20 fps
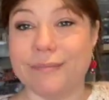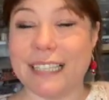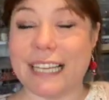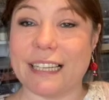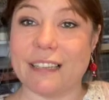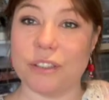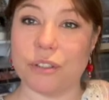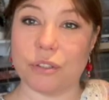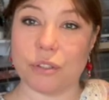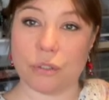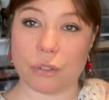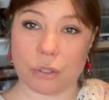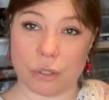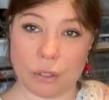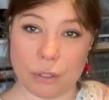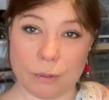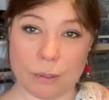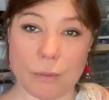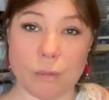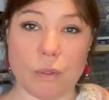and the
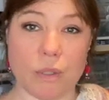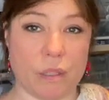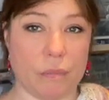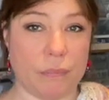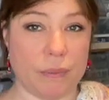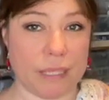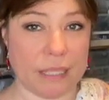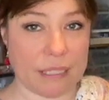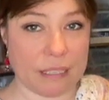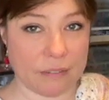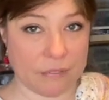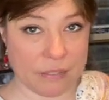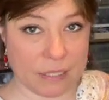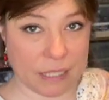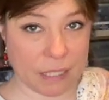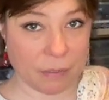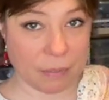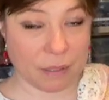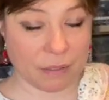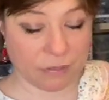tutorial will be
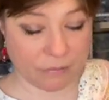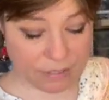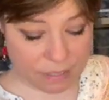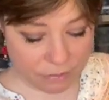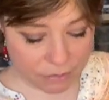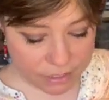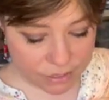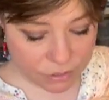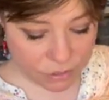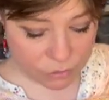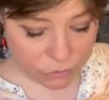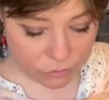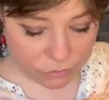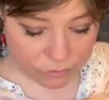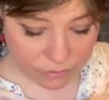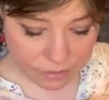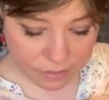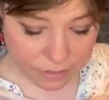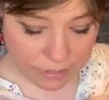available very soon.